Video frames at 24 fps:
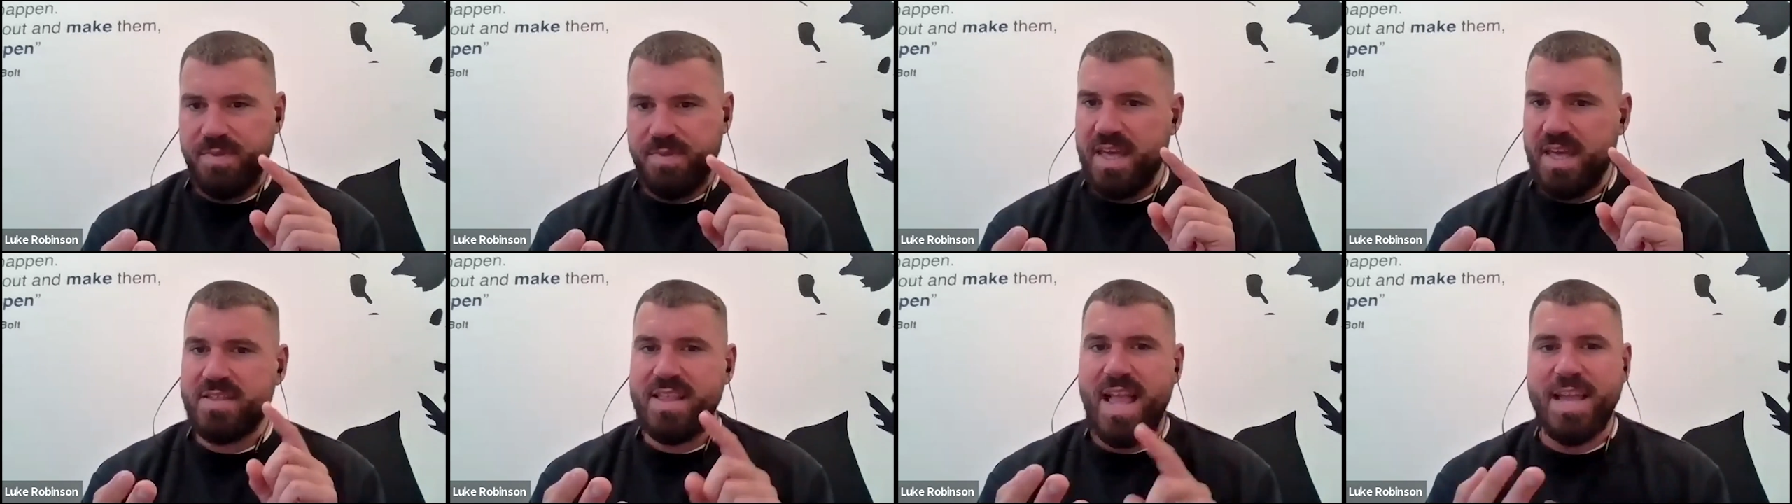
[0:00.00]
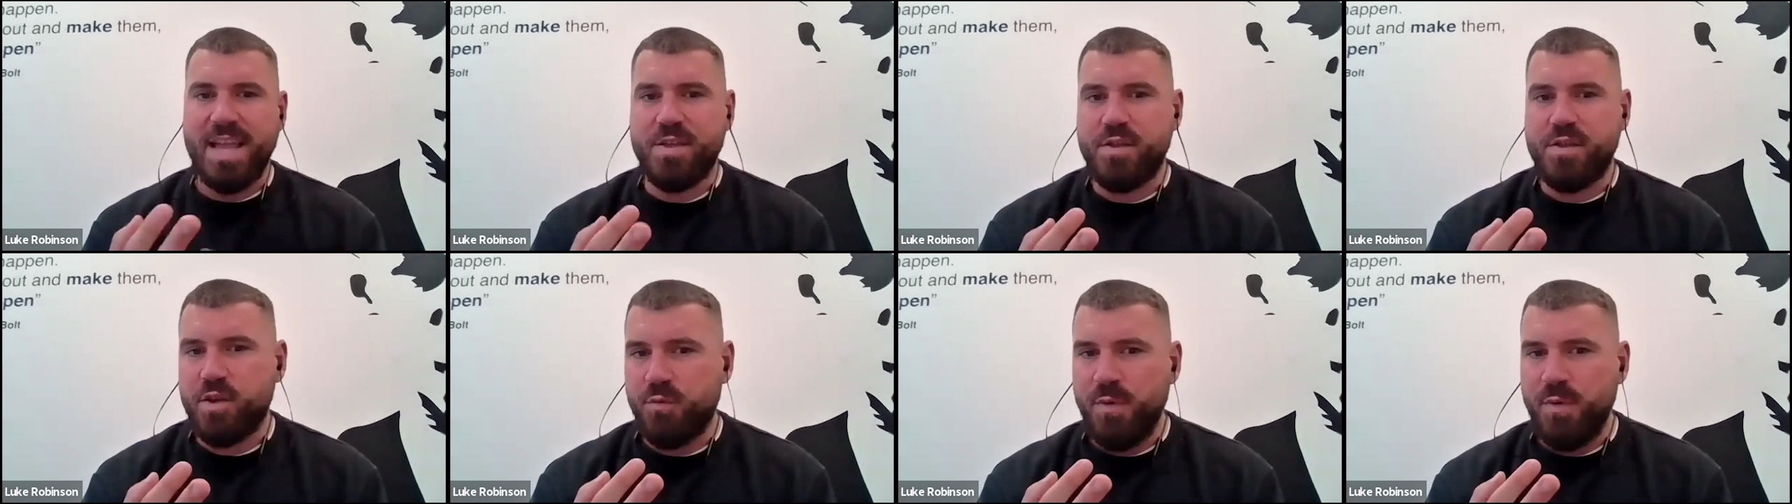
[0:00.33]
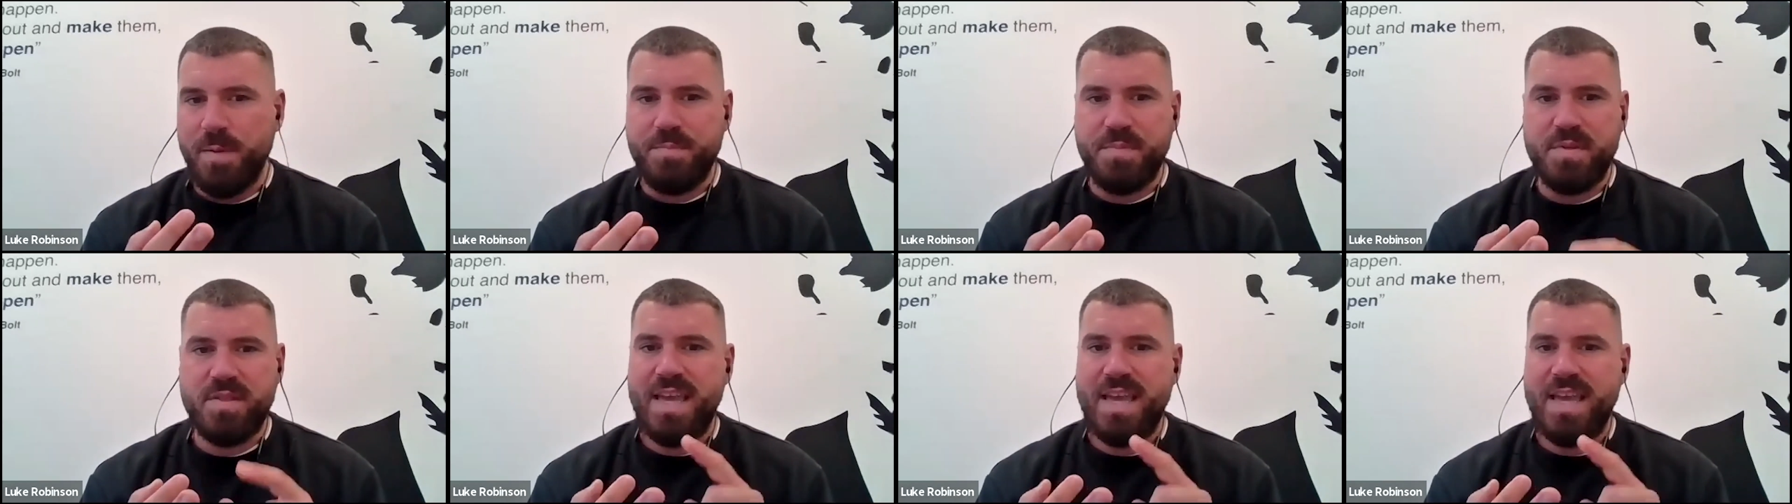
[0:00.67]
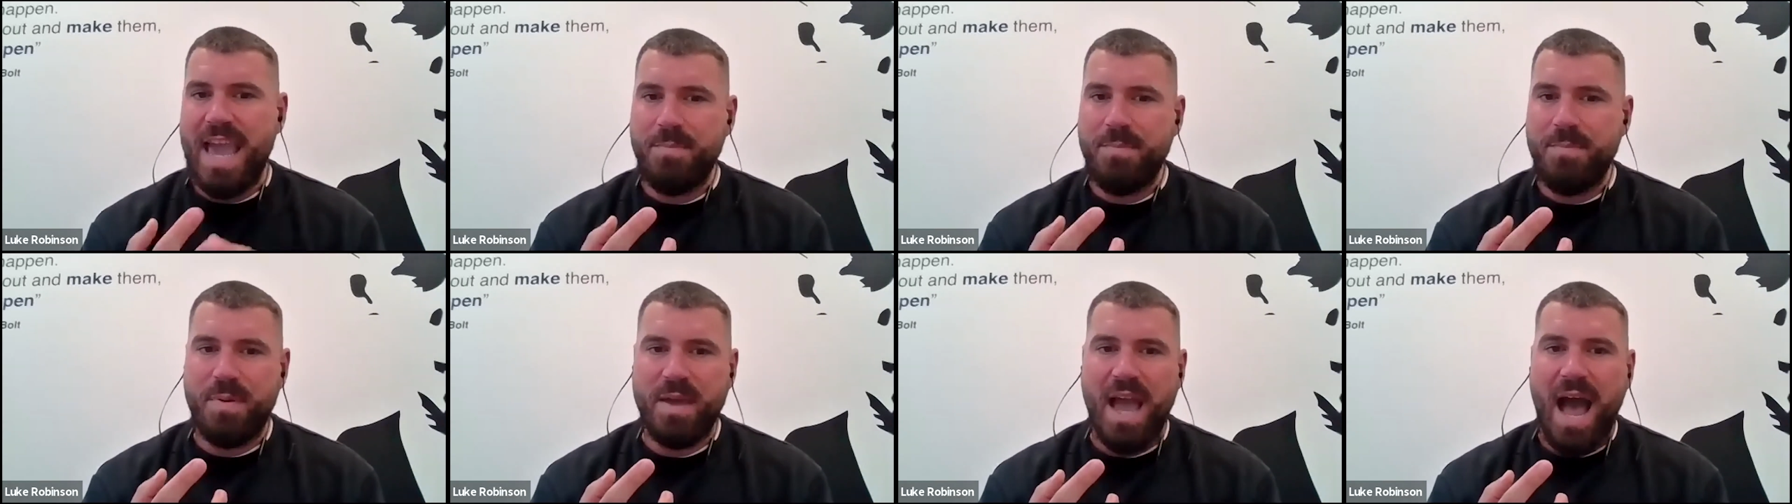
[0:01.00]
things like scripts,
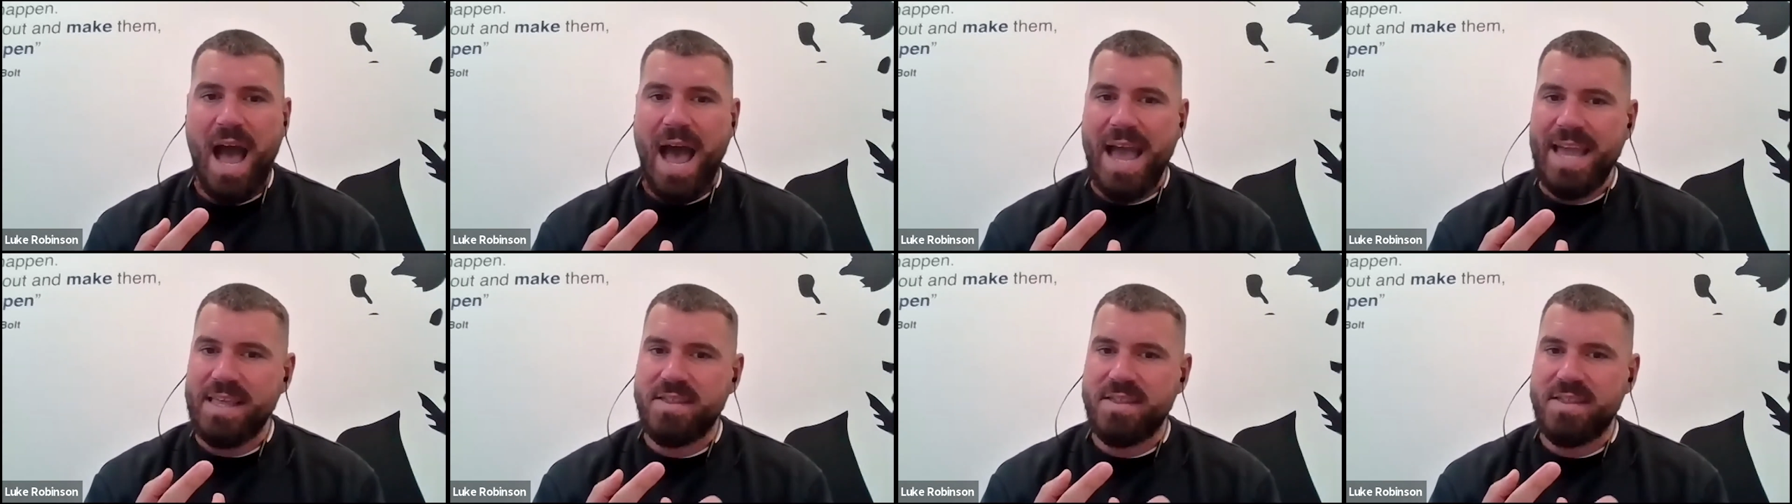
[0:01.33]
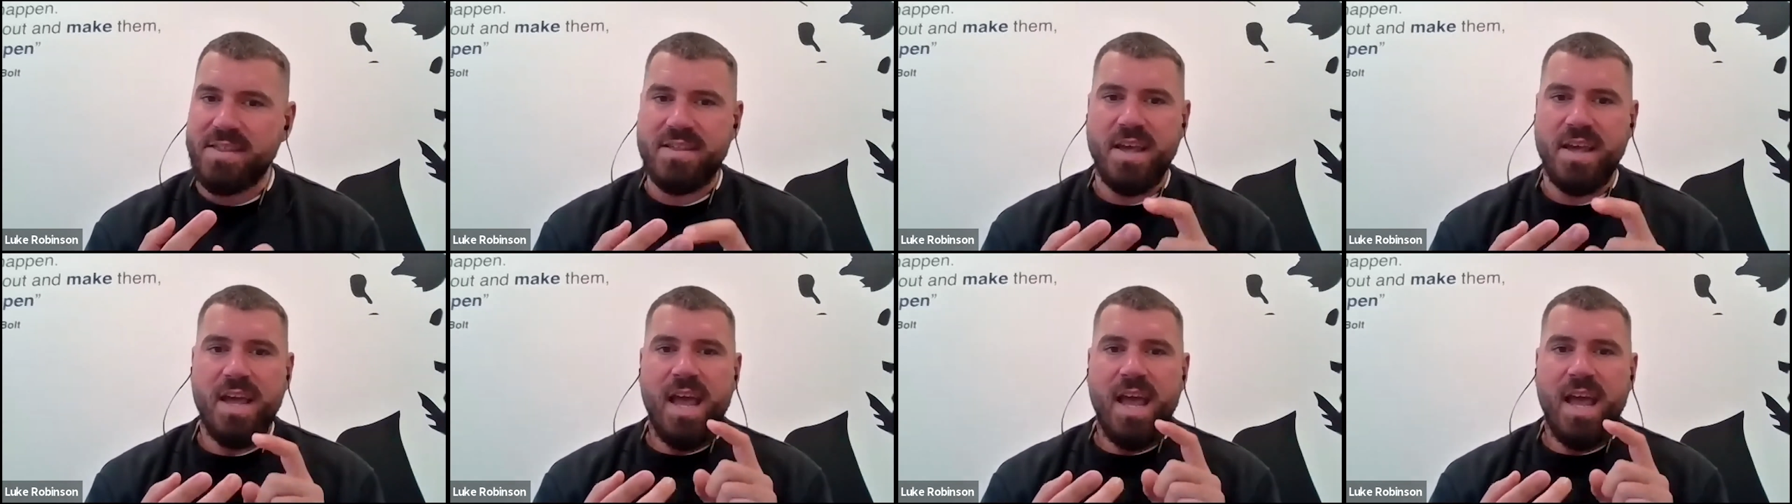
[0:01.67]
KPIs,